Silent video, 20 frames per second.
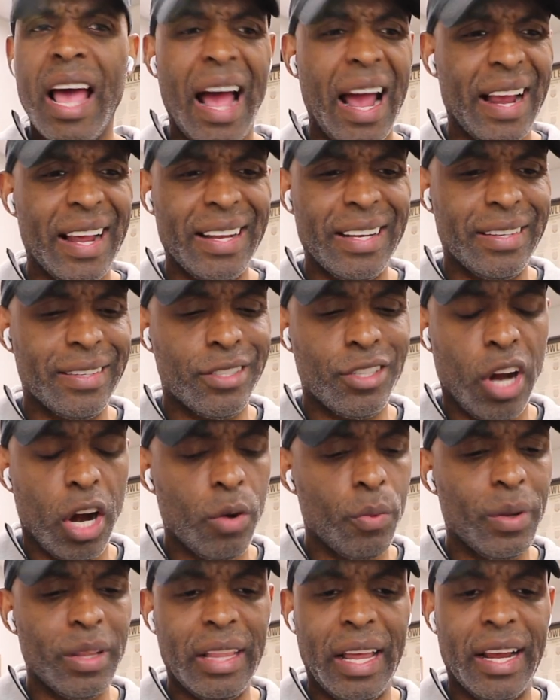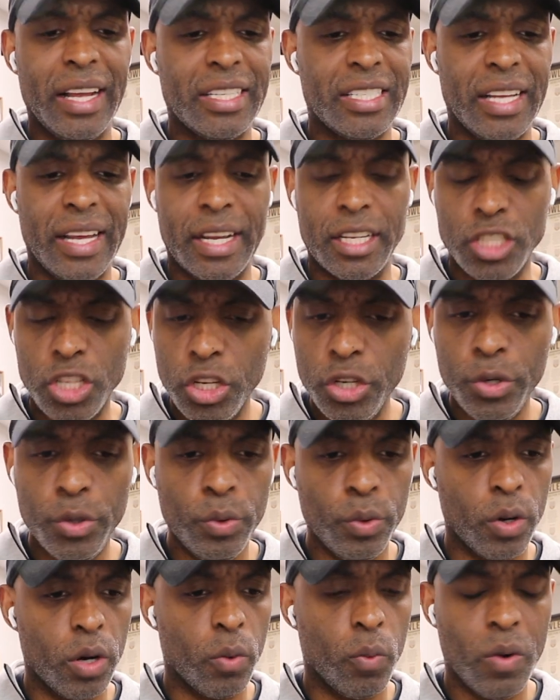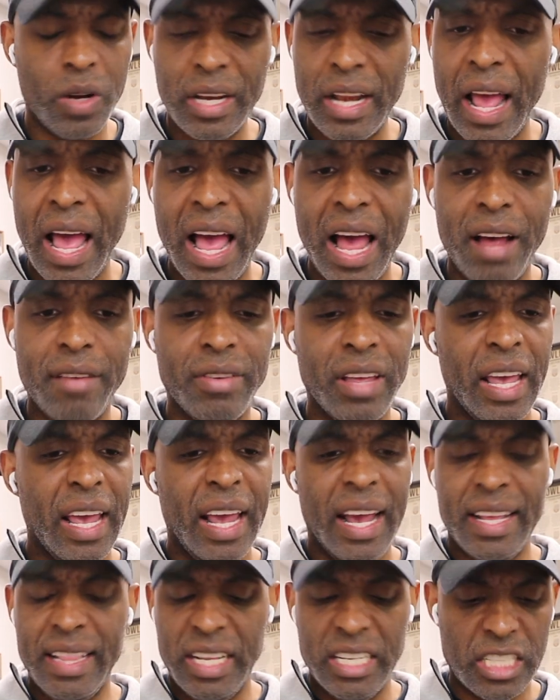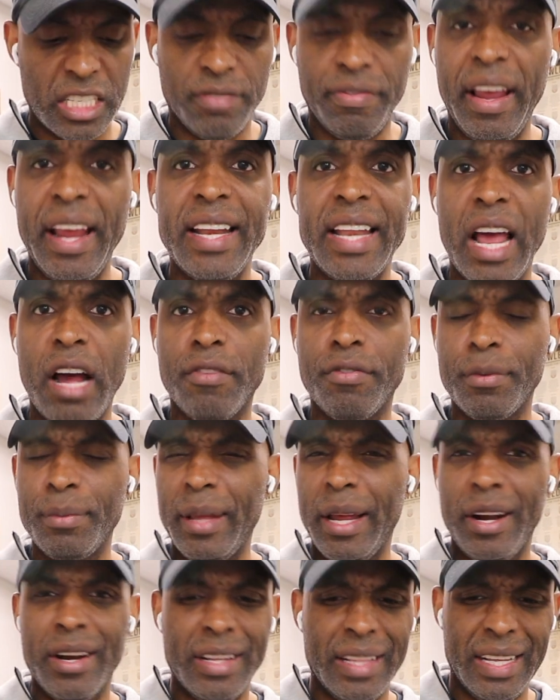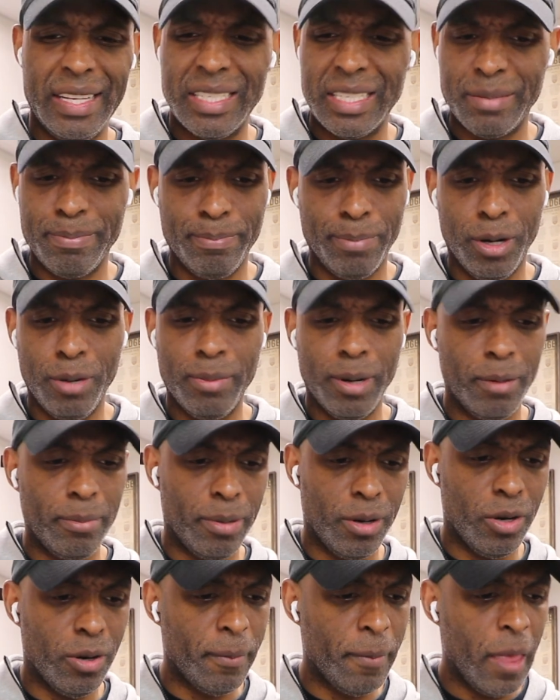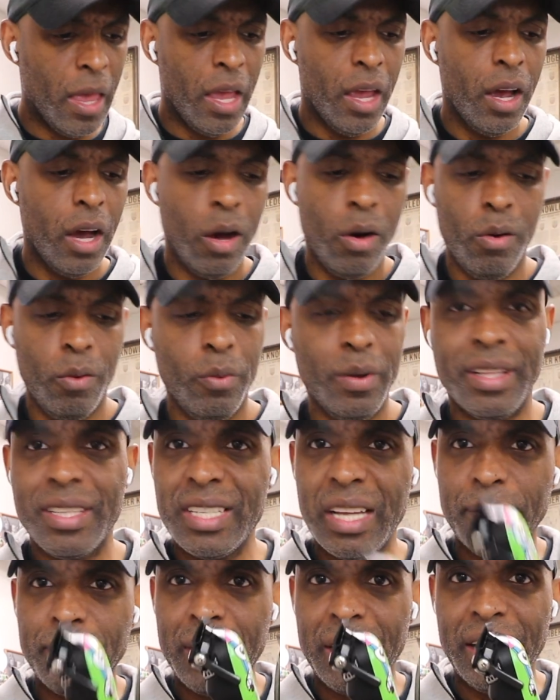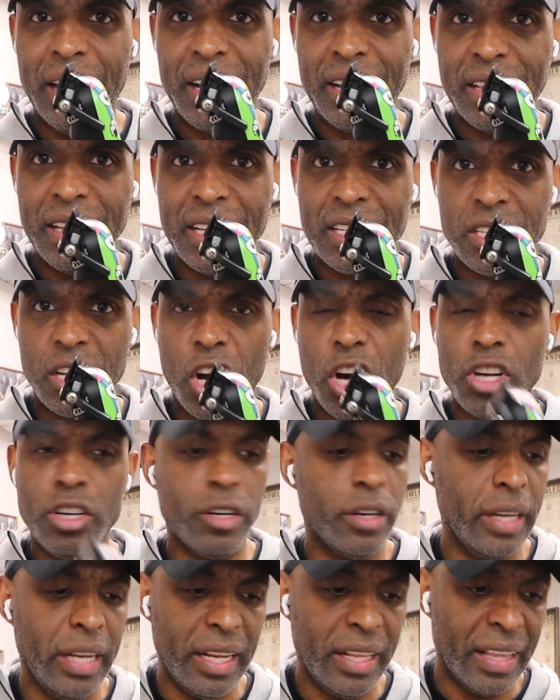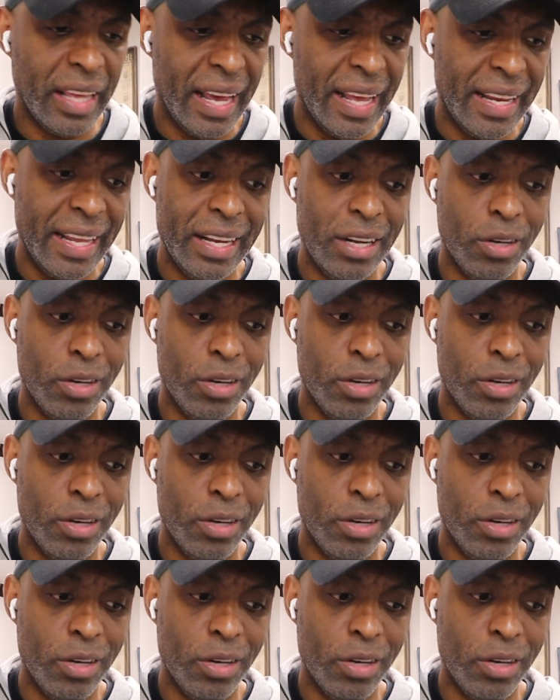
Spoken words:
I could start with, like I say, a 2 or 1.5, and then just fade down from there, and then just boom, boom, boom with something like this underneath, and